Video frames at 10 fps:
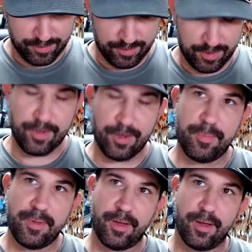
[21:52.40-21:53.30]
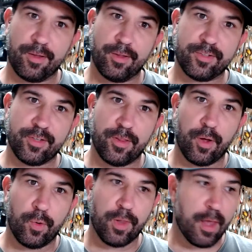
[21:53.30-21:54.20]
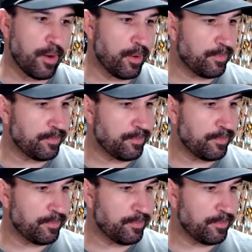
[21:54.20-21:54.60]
It could be the ugliest of the whole lineup.